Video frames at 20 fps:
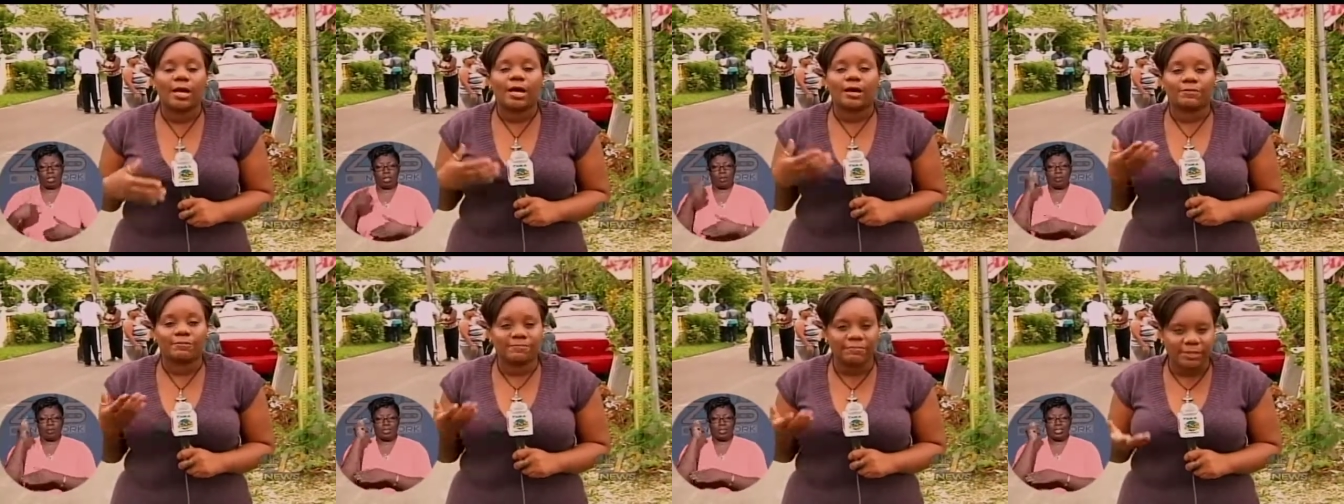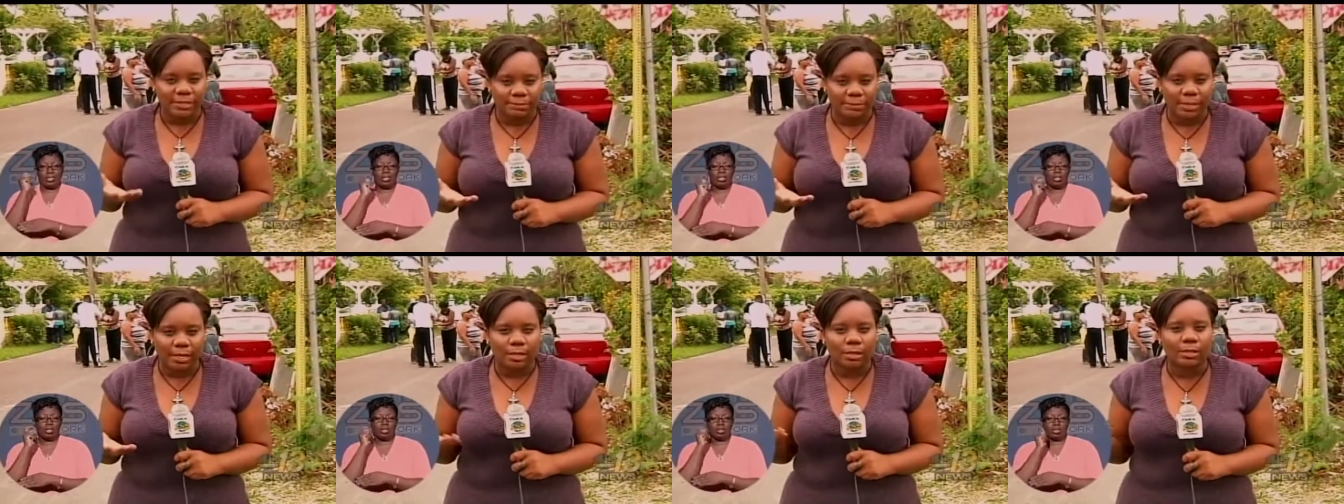a
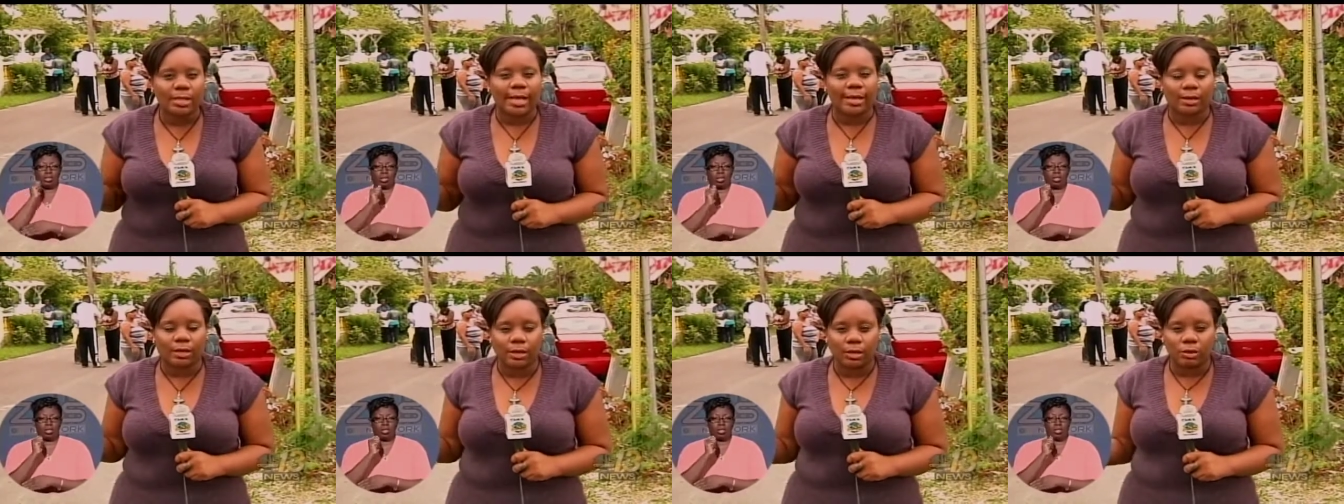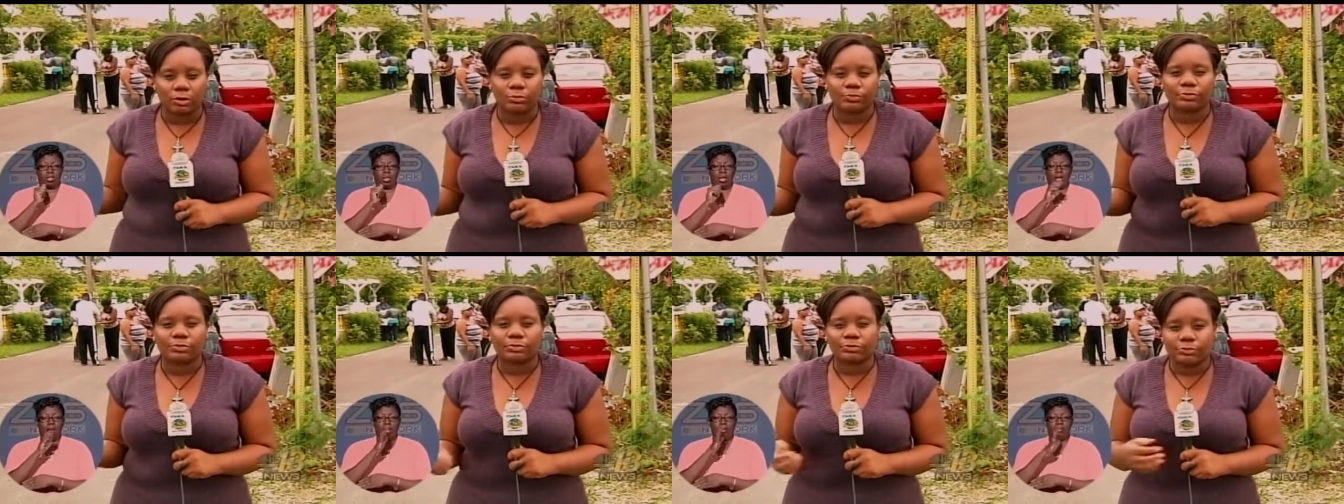female, at a
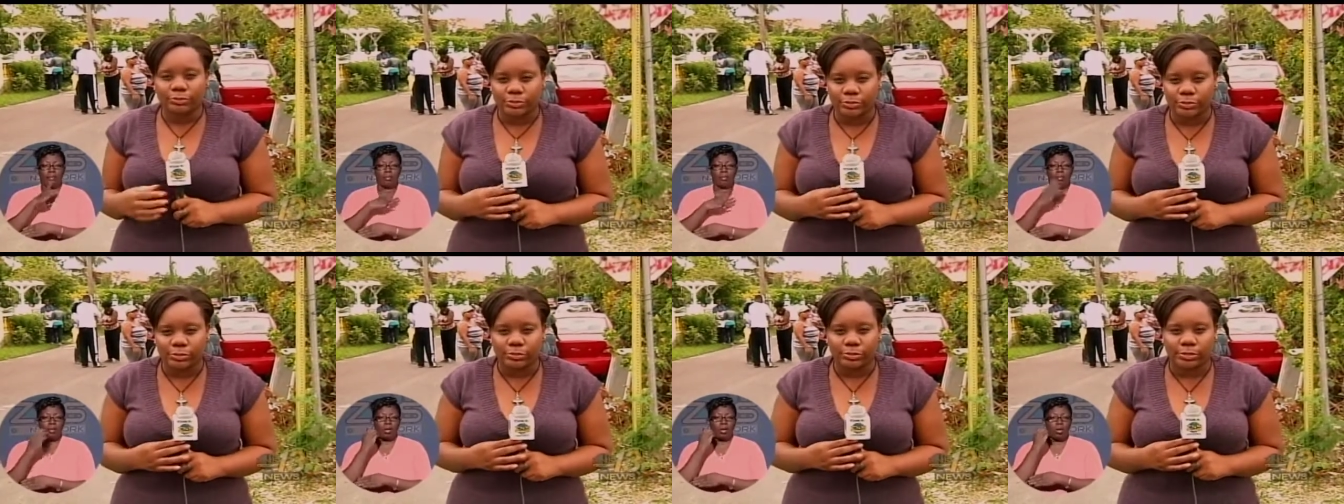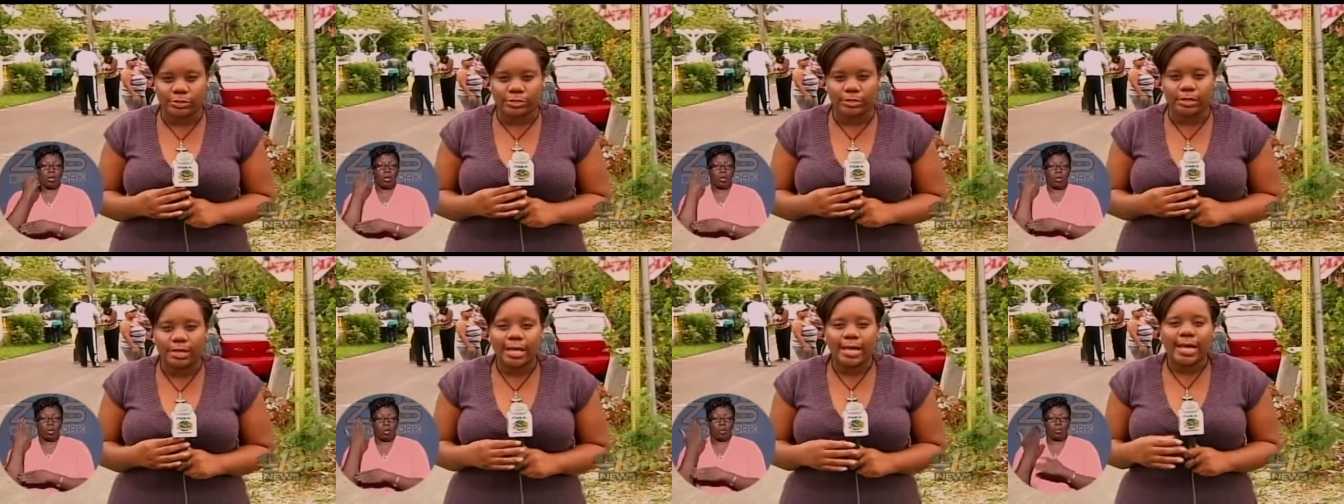home through this
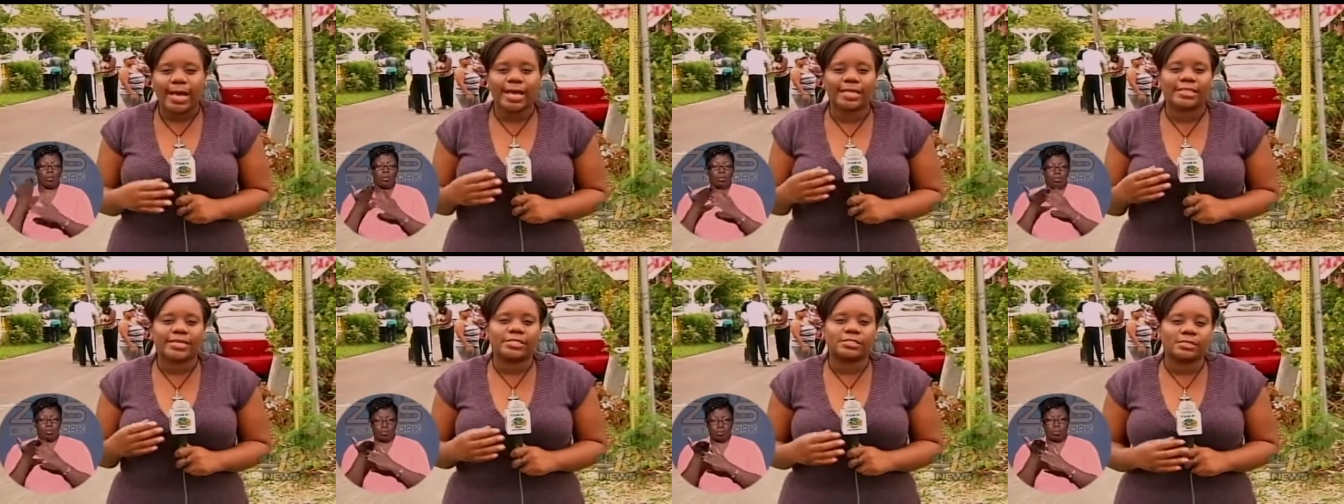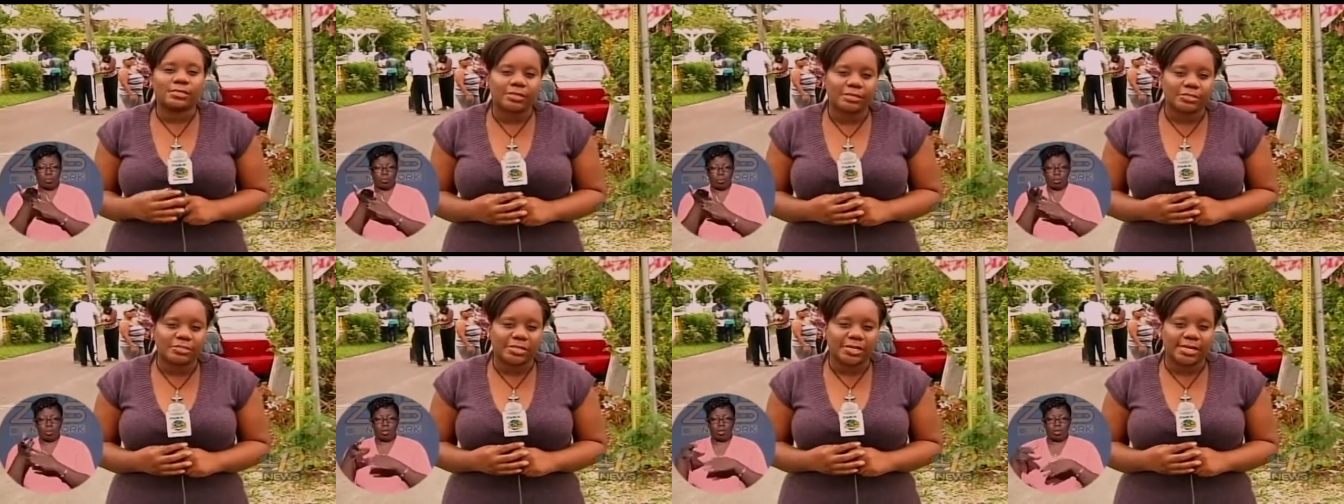corner, and they
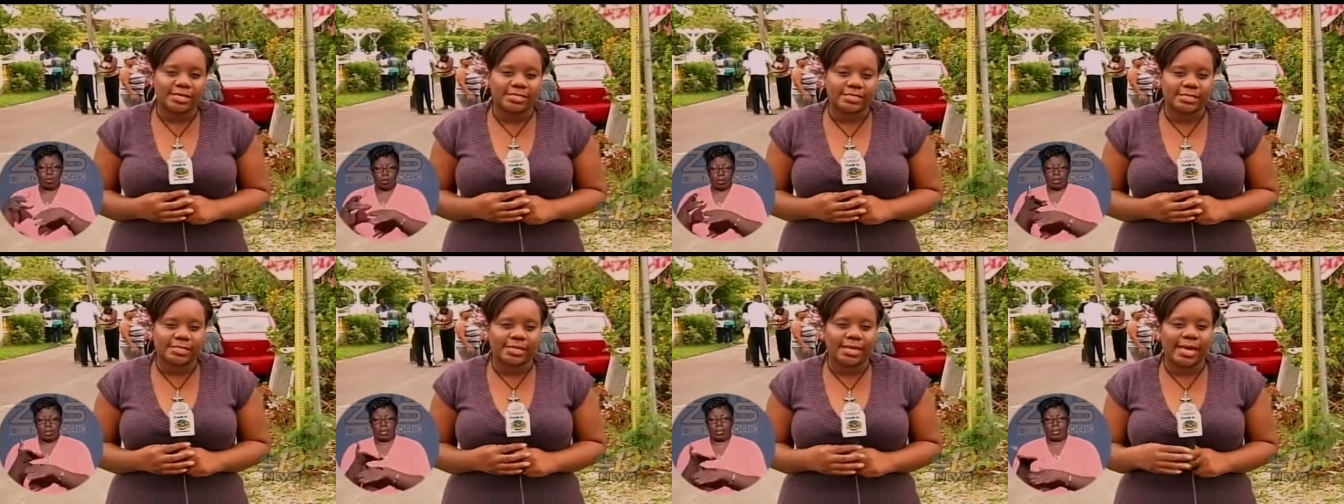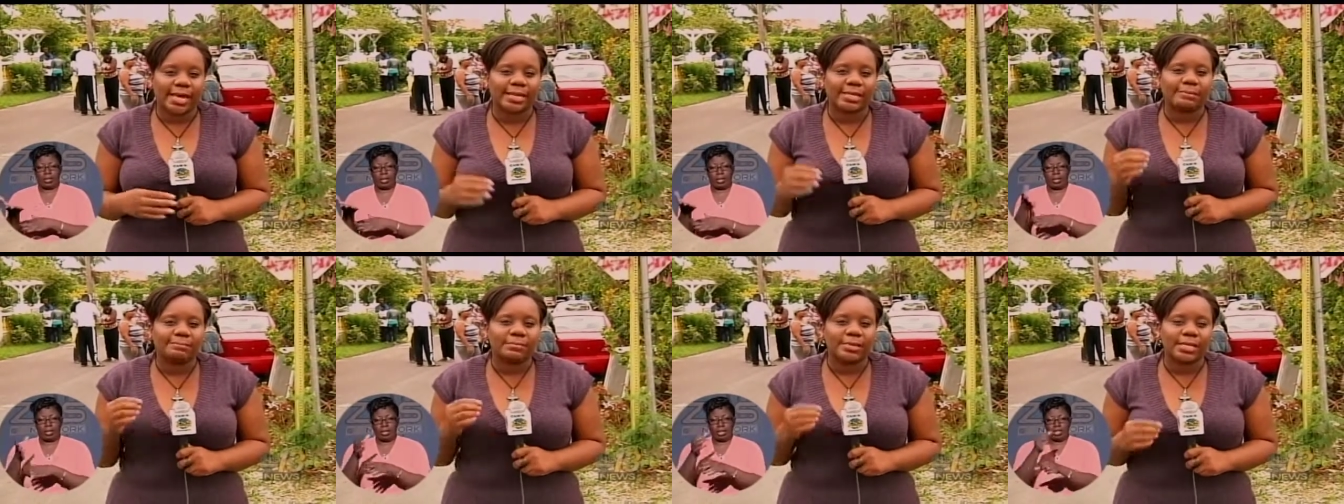took into custody
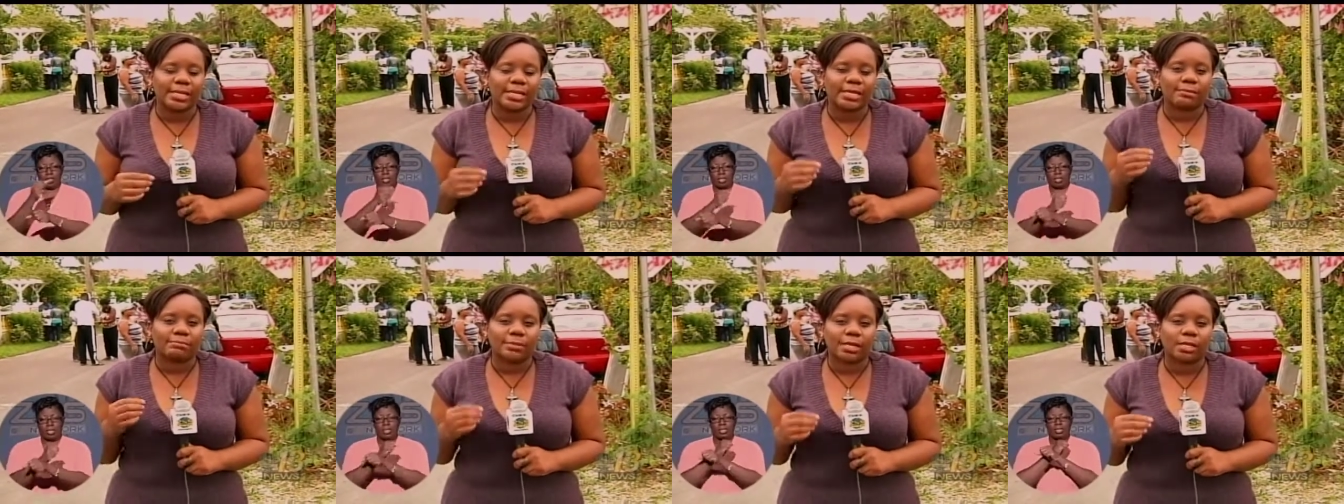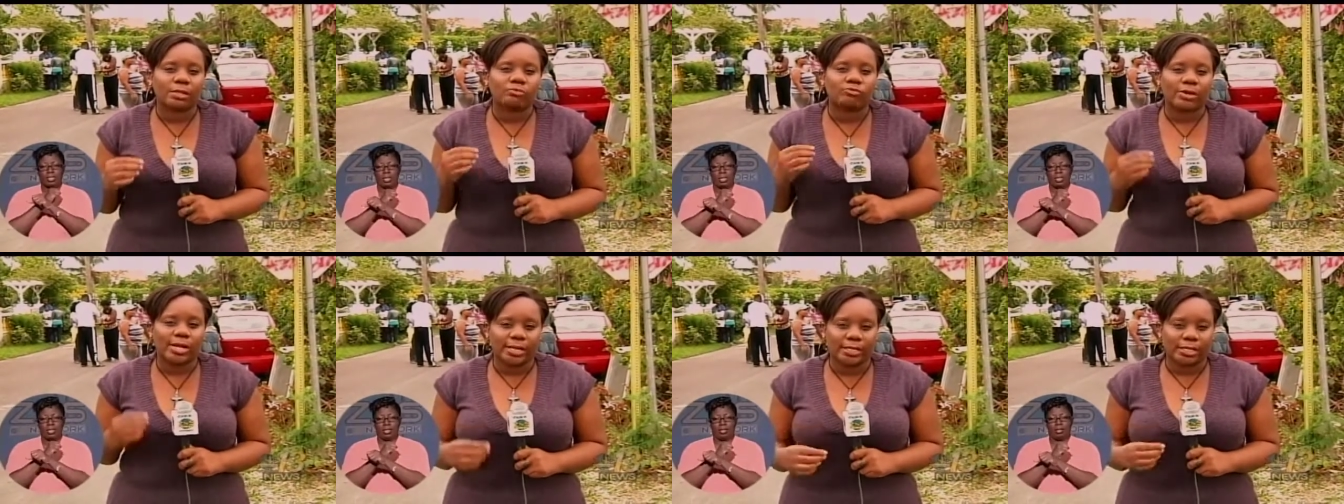an immediate male
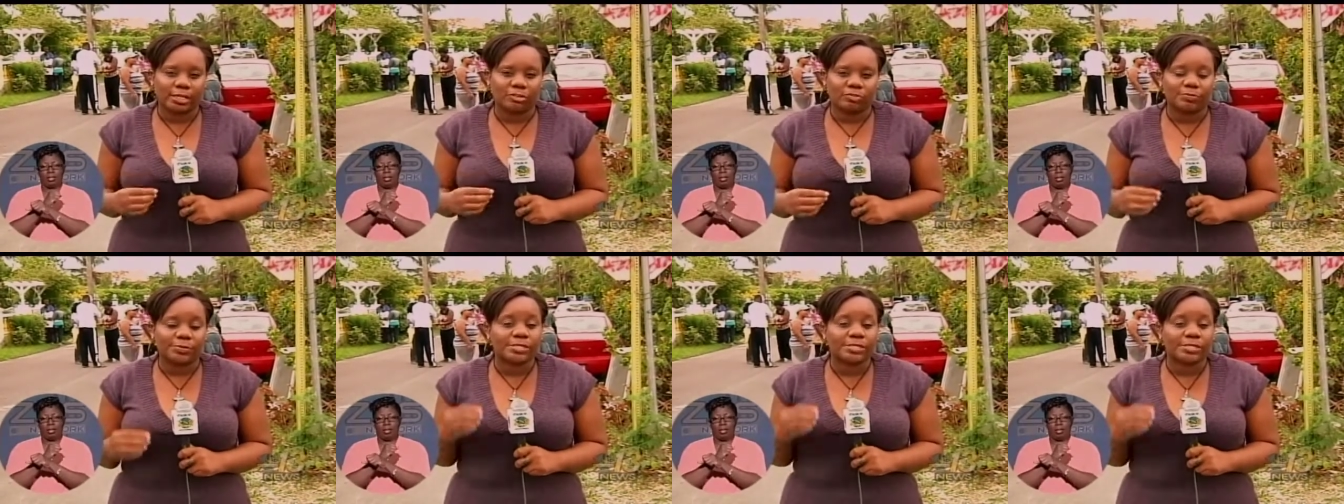relative.